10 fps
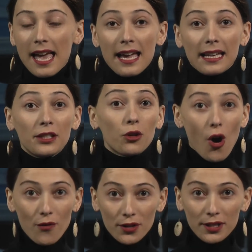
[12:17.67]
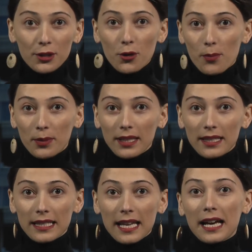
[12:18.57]
and it covers the
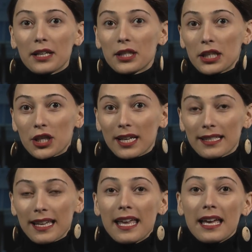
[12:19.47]
topics such as